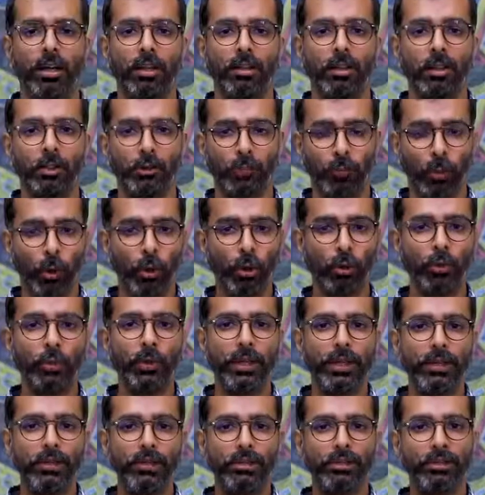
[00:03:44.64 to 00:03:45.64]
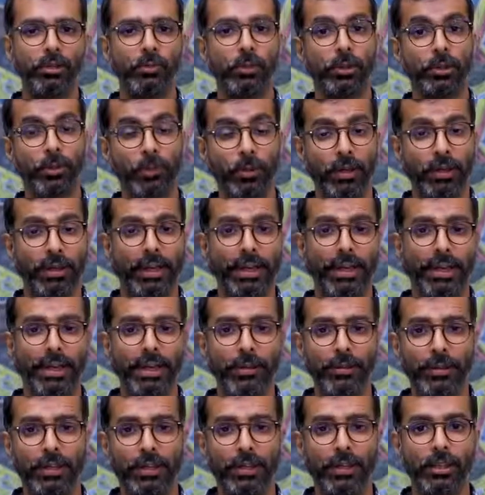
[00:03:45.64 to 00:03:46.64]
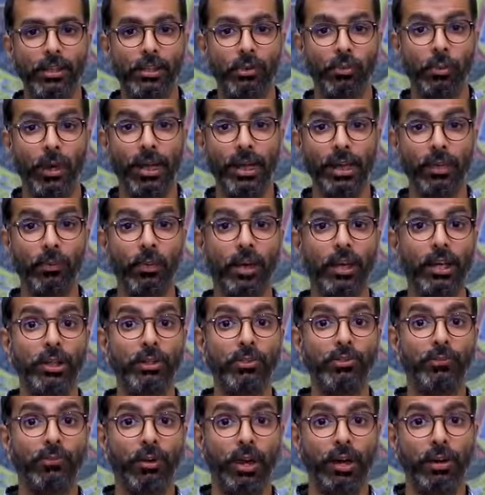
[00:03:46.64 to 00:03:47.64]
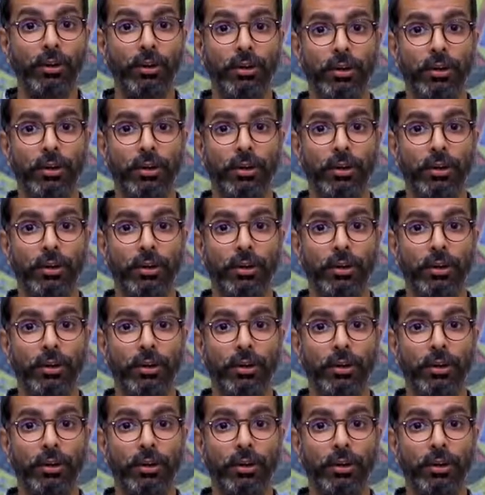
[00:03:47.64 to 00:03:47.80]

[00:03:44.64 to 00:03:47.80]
The spoked wheels, switchable rear ABS, 21-inch front